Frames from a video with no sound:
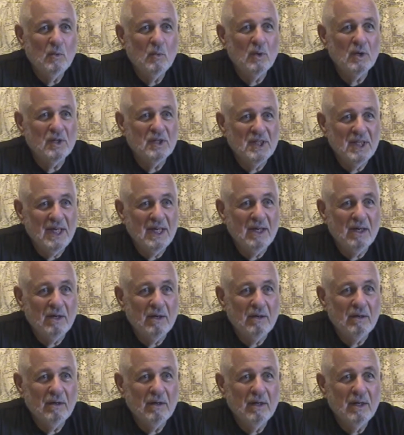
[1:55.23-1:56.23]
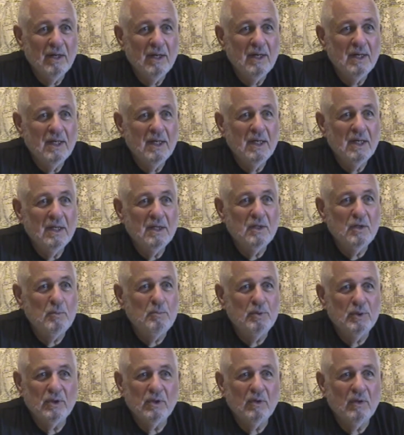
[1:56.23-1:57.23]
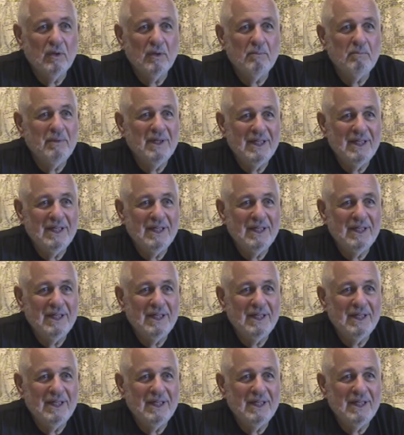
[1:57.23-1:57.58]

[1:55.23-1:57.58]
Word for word: were there to put on